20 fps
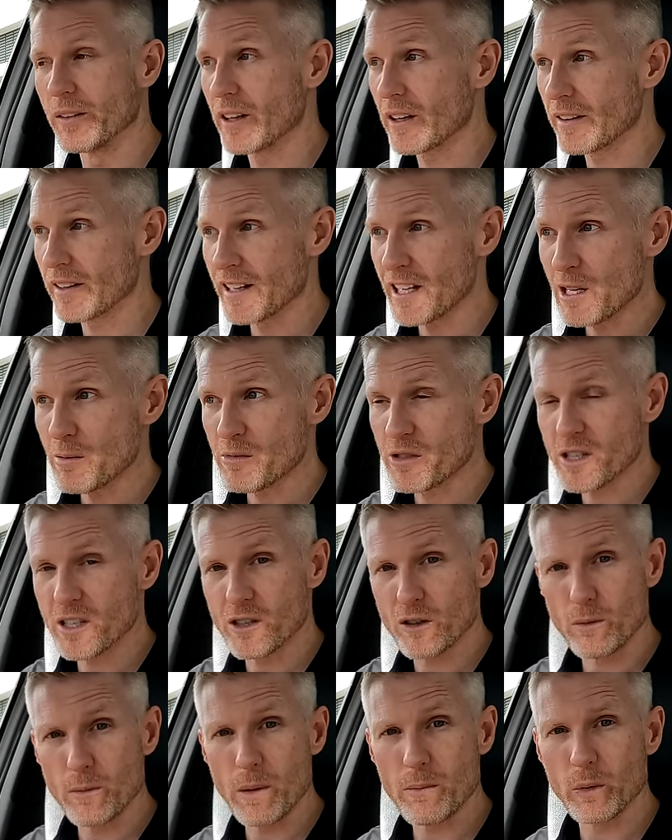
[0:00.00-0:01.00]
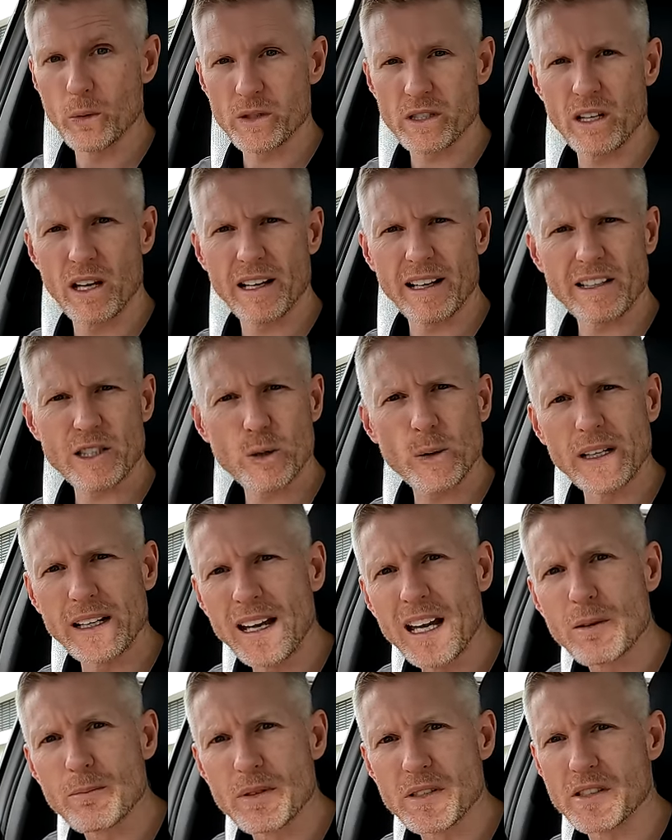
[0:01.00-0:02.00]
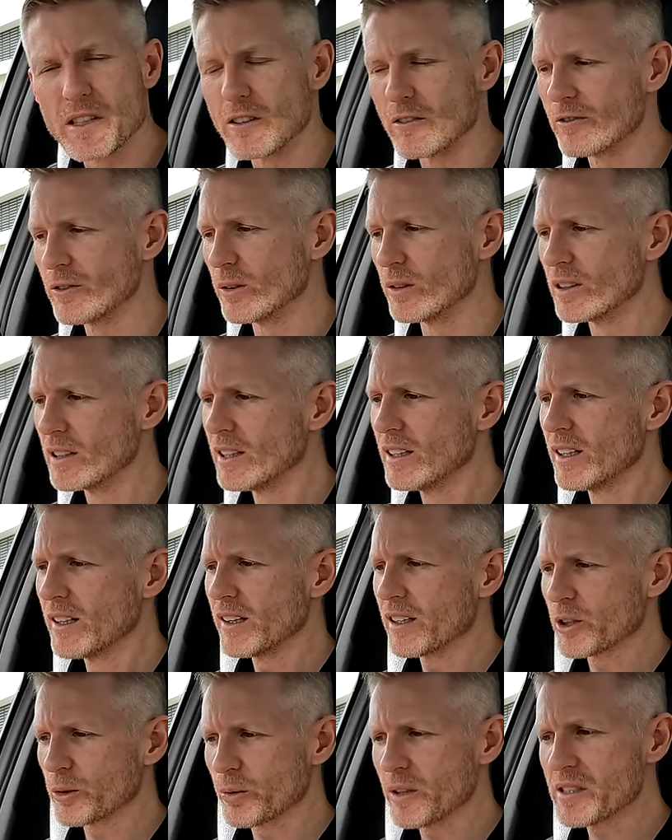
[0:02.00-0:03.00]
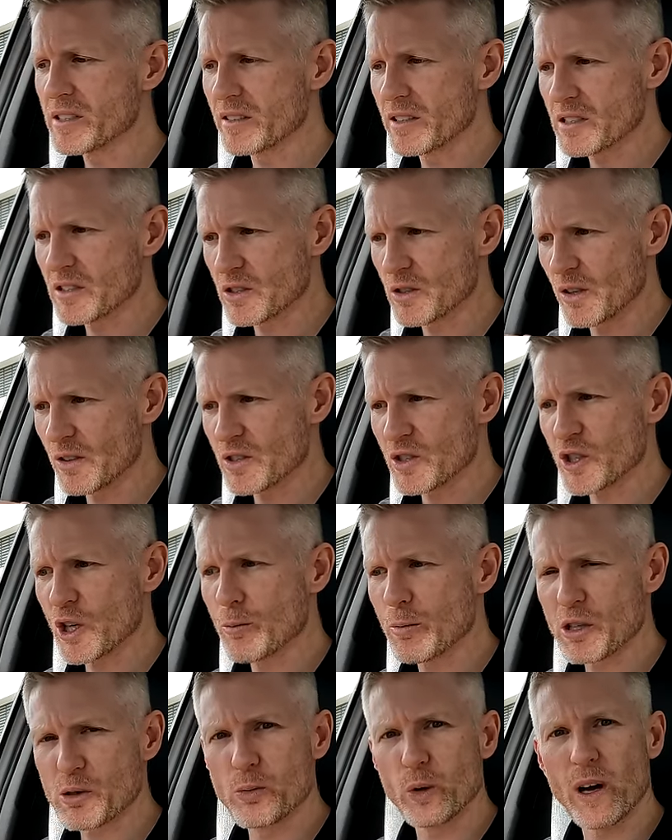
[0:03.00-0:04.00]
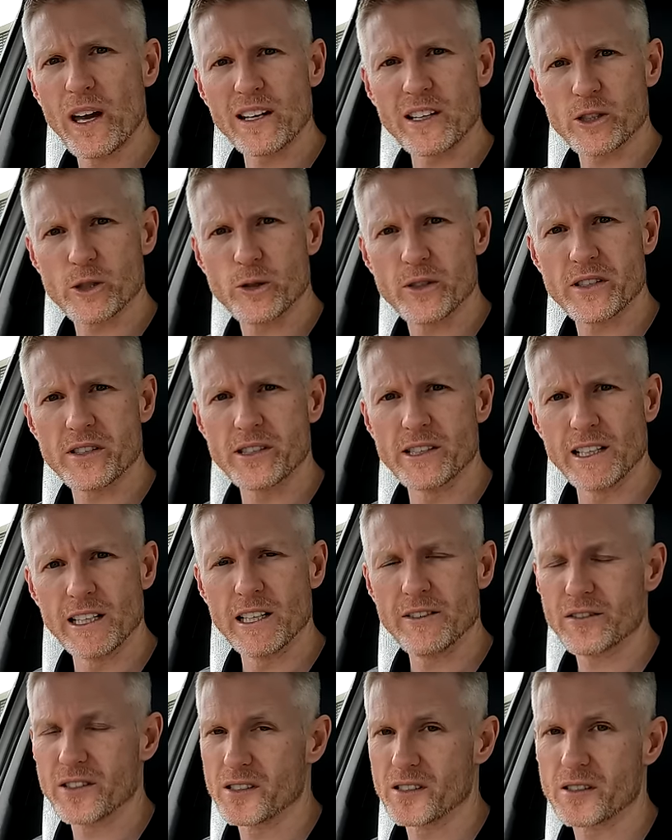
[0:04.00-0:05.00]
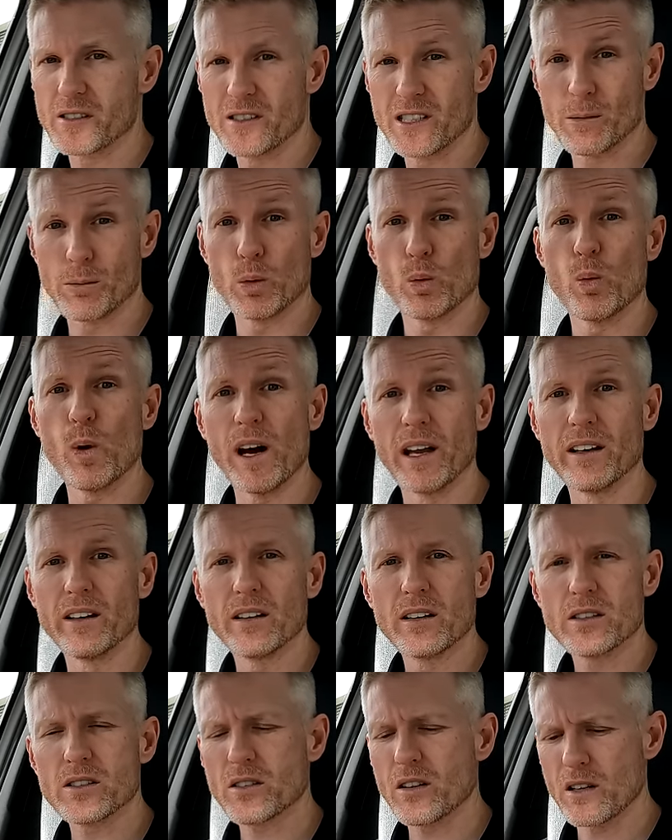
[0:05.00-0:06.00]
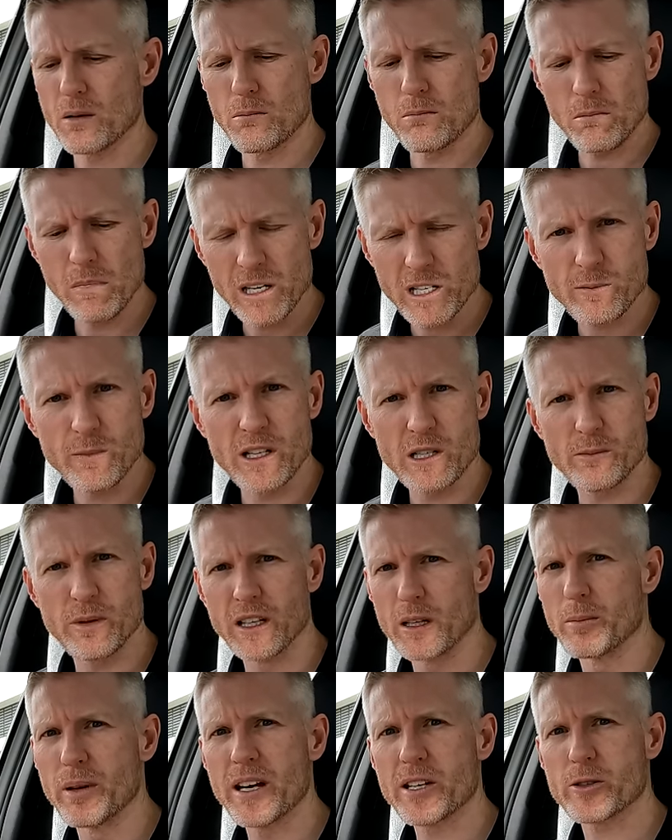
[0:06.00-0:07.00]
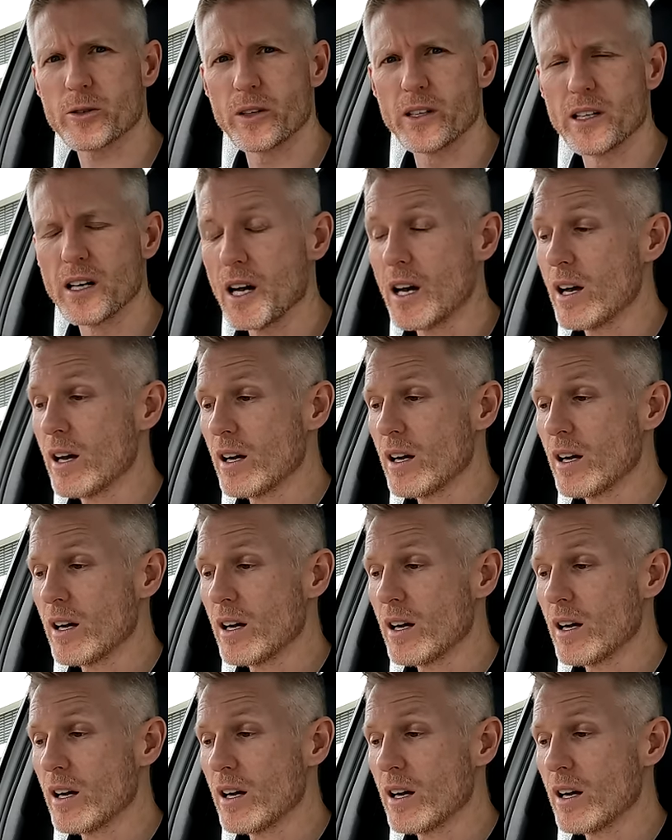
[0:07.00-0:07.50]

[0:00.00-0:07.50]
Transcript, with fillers: Now the MG, you remember, was like 28% full. The reason this has got so much more electricity left is, number one, it's got a much, much bigger battery.